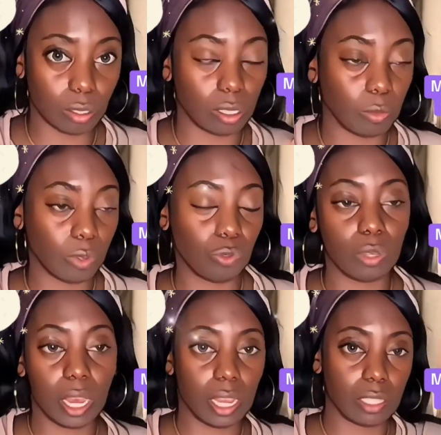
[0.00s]
Some of you
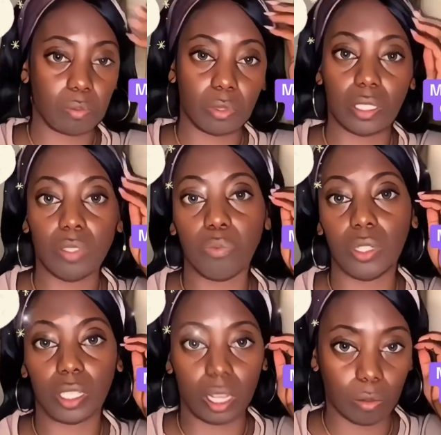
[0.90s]
guys believe
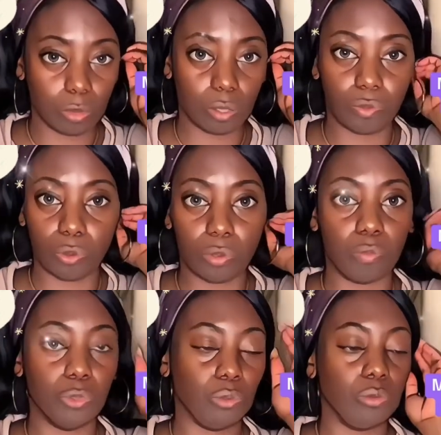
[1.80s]
when it comes to full
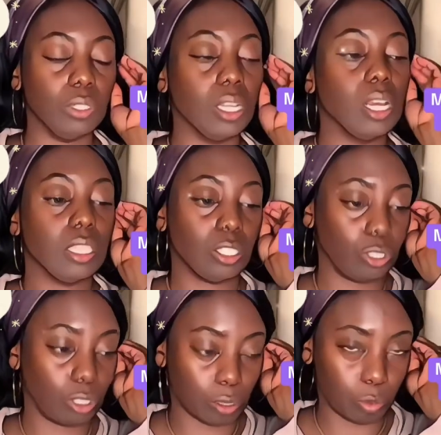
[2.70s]
moon
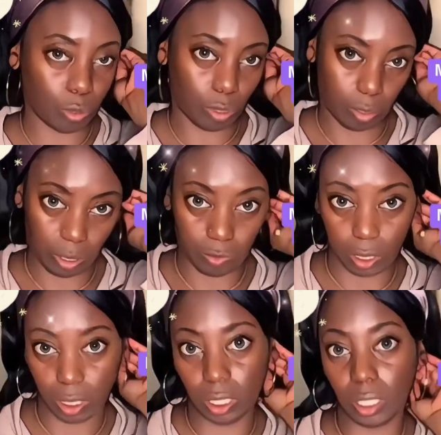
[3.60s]
that you're supposed to be
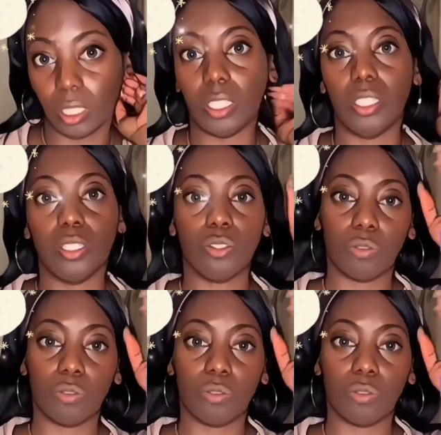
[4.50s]
releasing things.